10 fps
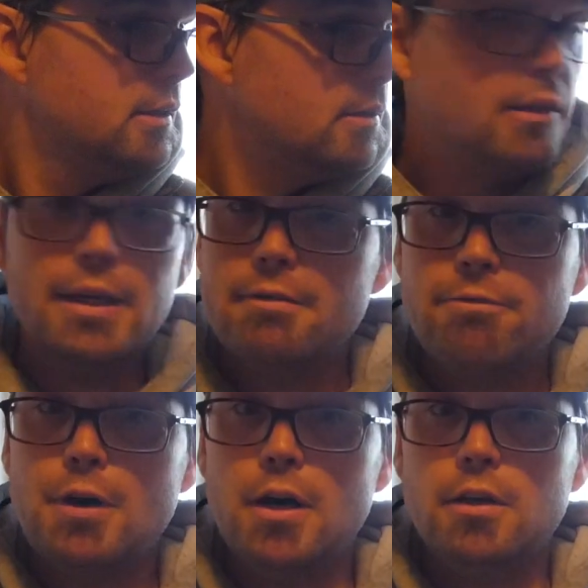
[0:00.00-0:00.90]
late
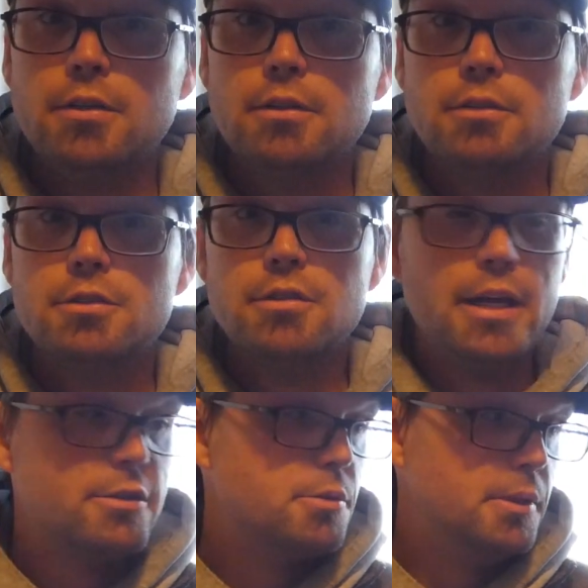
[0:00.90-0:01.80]
fall
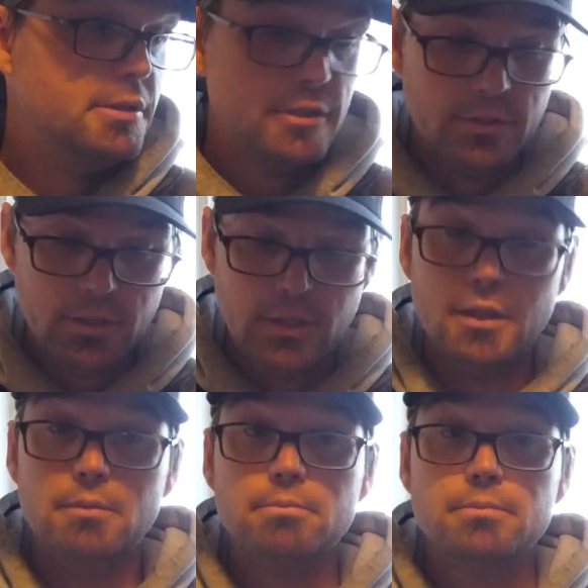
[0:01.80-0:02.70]
/ winter.
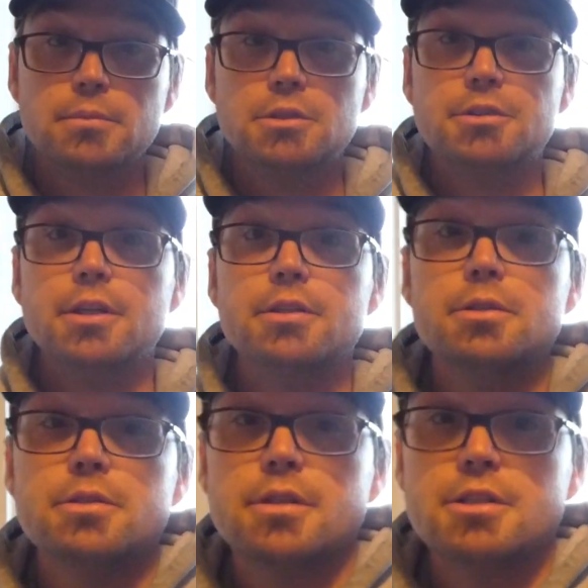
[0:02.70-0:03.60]
Still
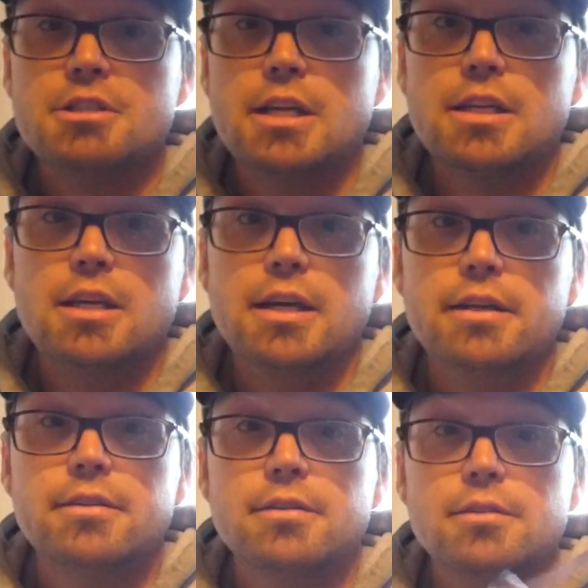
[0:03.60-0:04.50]
using a shaky head.